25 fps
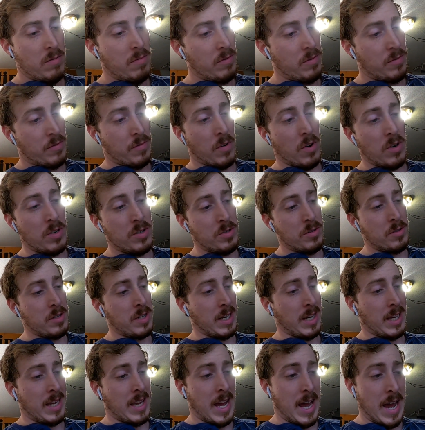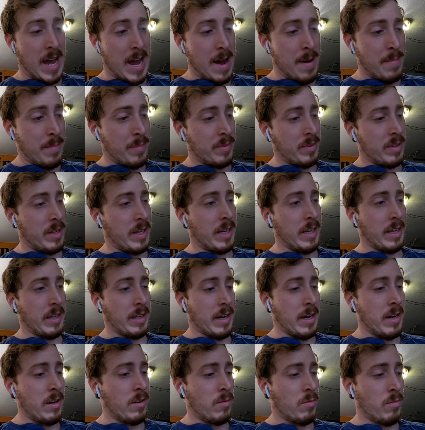As far as using a cap, like,
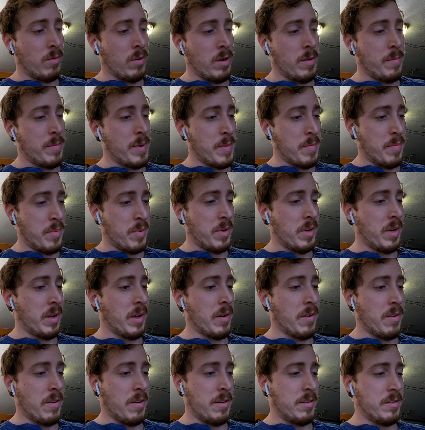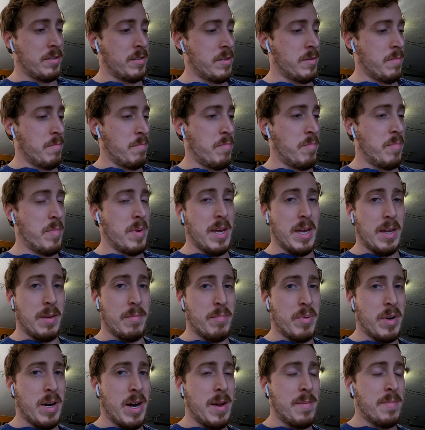I don't want to be putting on some
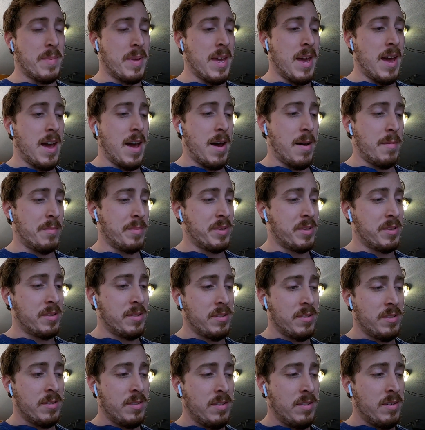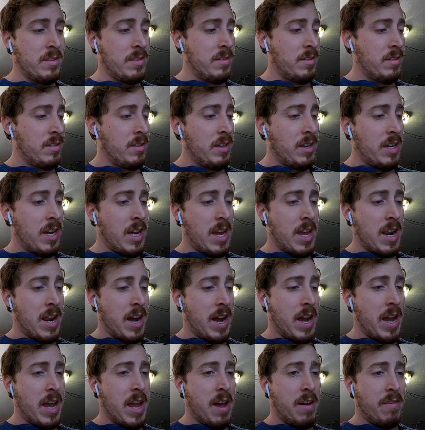big pipe caps. And
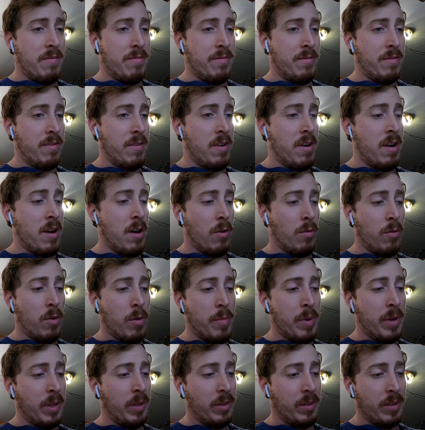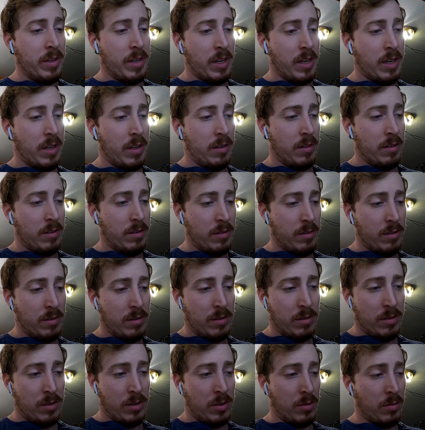I have no ability
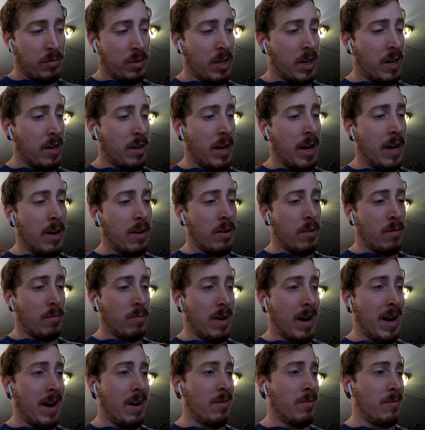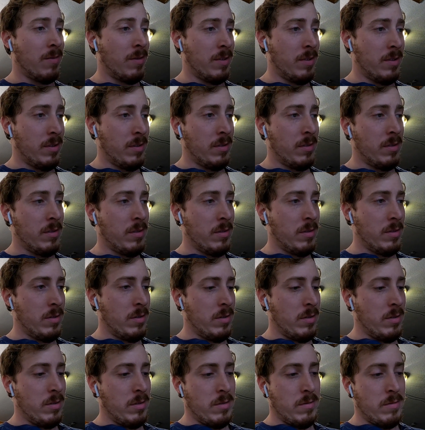to cut out a round
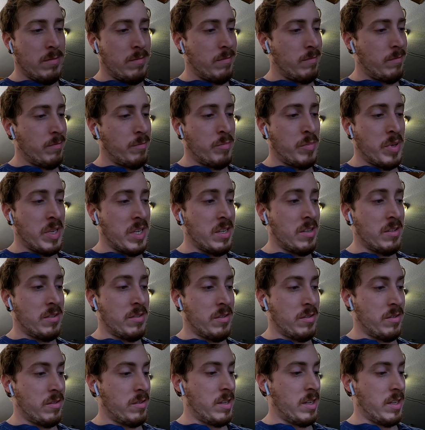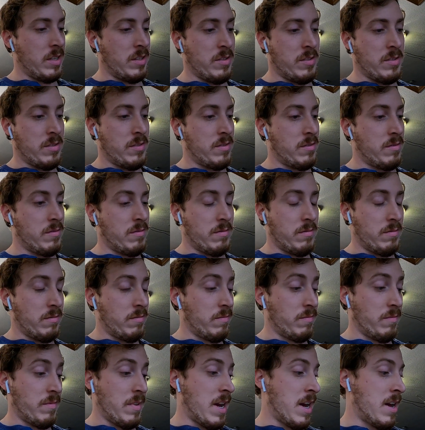piece that's,
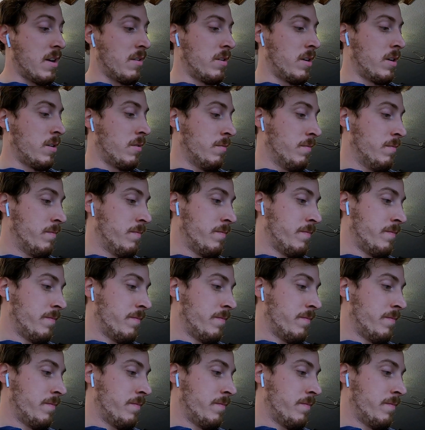I don't know.